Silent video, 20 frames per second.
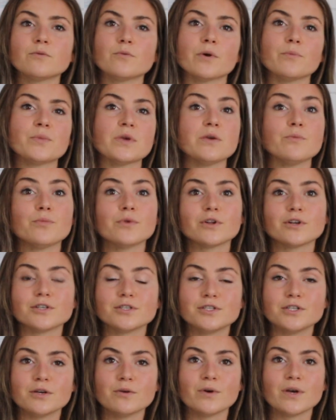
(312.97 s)
what people are
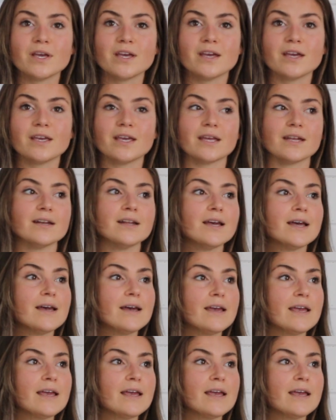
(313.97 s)
doing and